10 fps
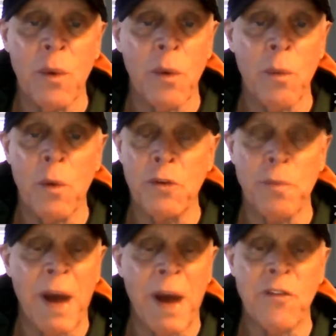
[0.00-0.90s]
was
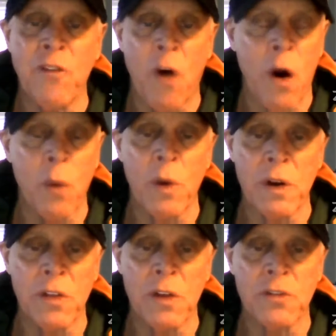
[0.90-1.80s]
by far
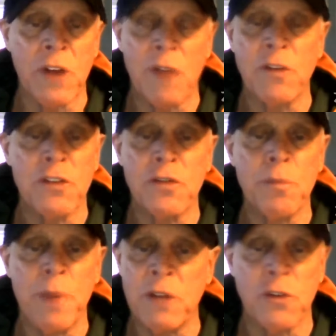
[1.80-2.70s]
one of the
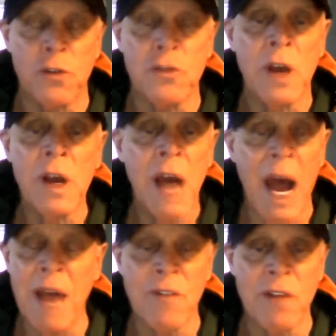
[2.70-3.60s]
toughest pitchers
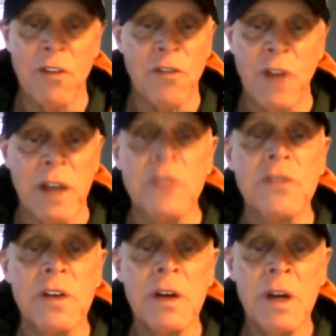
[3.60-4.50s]
I've ever
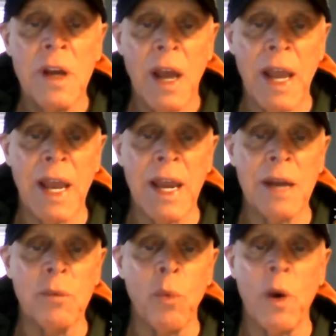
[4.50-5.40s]
faced.
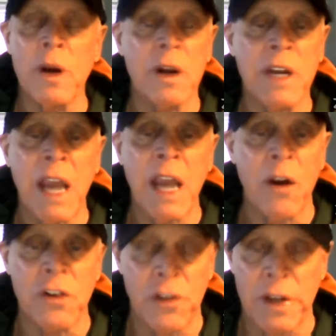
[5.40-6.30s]
And what a
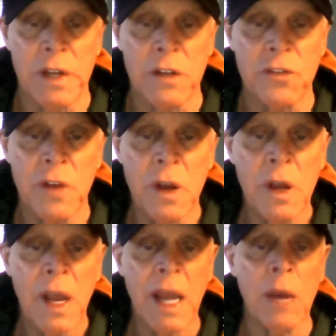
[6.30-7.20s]
character he is.
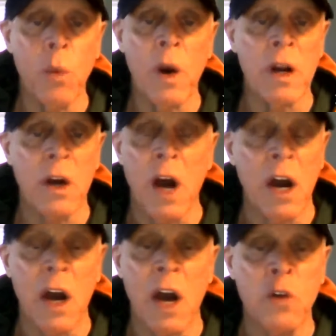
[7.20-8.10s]
And what
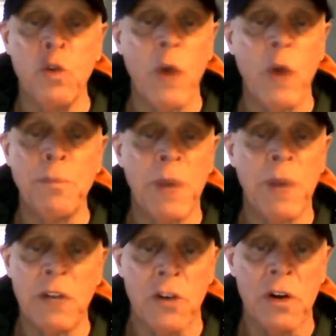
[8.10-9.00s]
a great
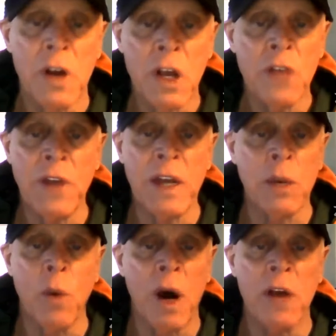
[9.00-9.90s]
pitcher that
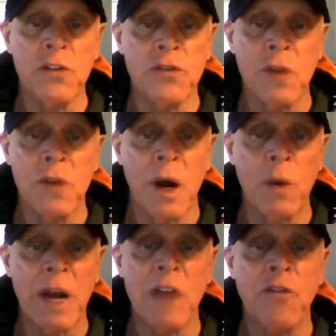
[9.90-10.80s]
he was
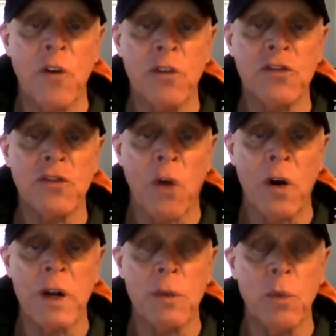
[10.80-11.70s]
when I first
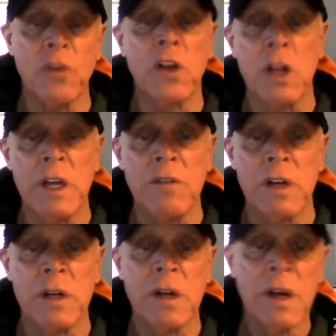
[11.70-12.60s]
started with
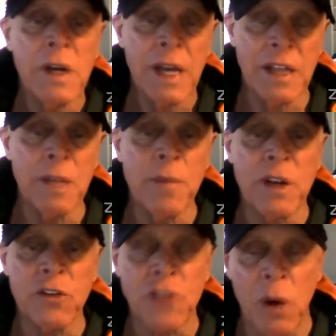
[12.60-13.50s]
Cleveland and then
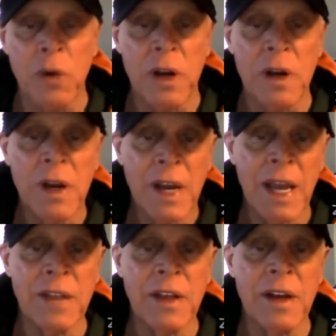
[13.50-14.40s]
Minnesota,
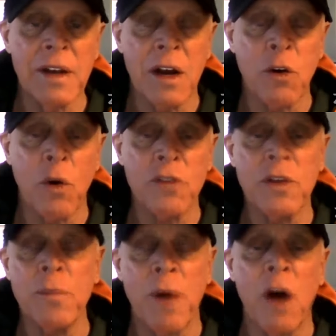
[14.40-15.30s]
and then, of
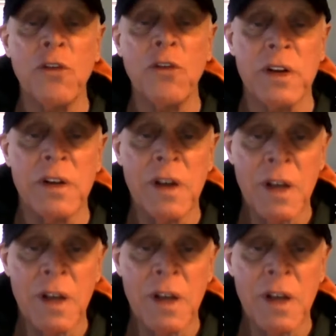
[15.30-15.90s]
course, at Boston,